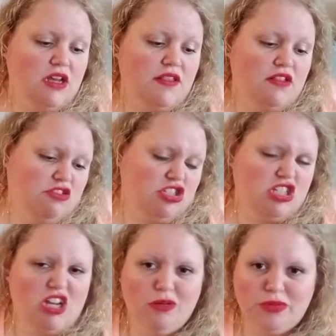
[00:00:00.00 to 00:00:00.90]
and then there's just
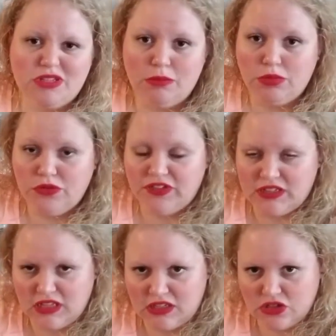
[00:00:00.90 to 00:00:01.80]
100% blue
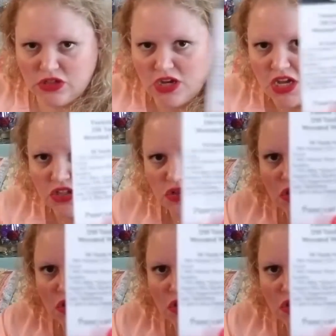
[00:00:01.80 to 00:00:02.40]
face luster. So